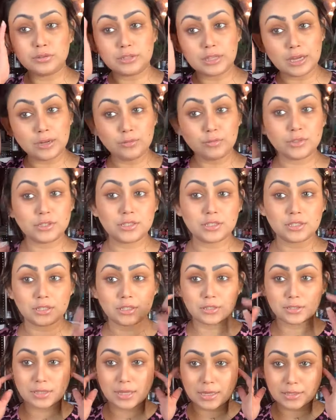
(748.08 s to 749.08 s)
that was a
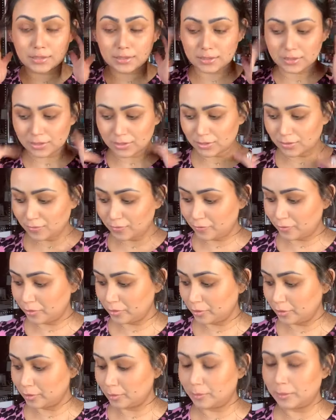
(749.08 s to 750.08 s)
disaster for a
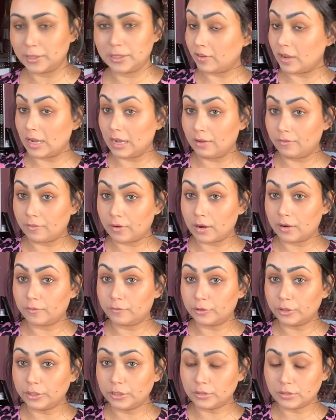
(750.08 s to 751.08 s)
little bit. If
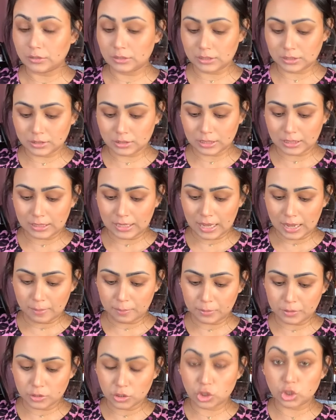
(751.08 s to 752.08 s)
ever this thing
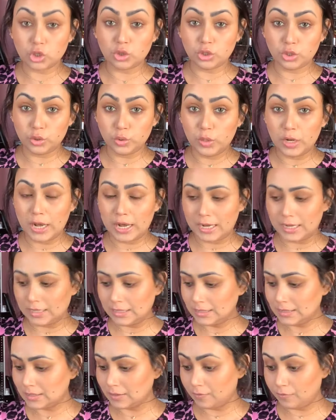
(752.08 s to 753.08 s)
happens to you
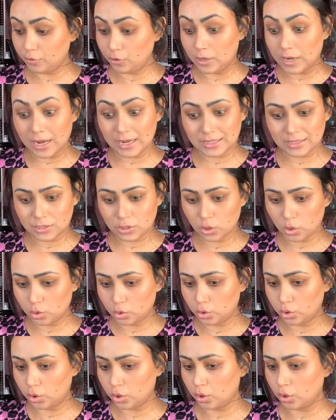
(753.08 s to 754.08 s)
guys, if you guys
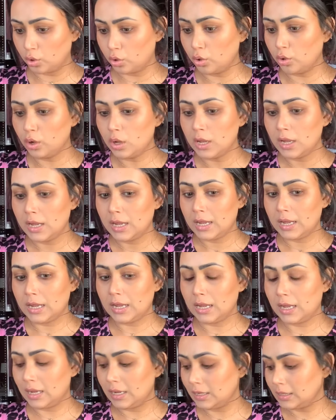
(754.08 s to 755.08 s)
don't know,
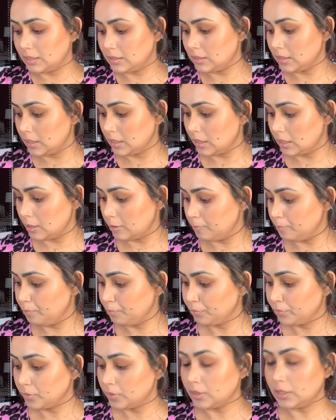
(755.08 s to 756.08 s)
and
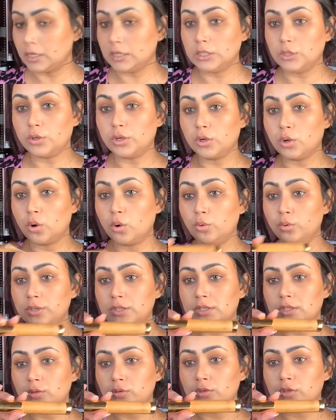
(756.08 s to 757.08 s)
then you can
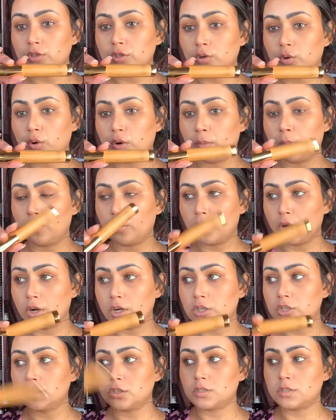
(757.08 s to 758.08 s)
always use your
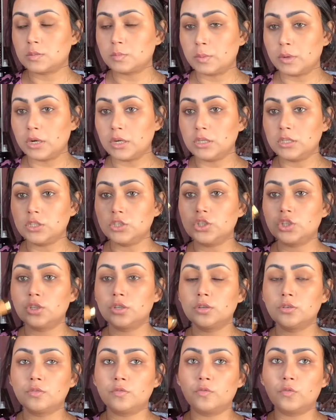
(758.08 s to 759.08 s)
brush
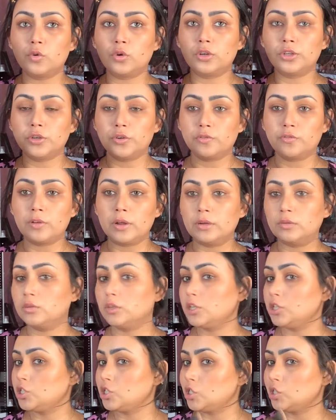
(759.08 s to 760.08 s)
sponge for your
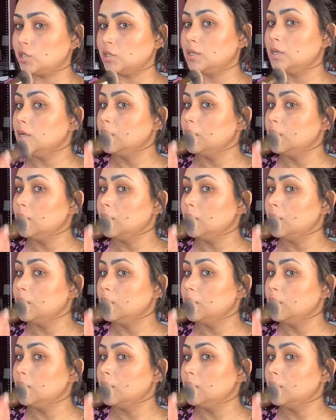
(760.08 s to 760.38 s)
foundation,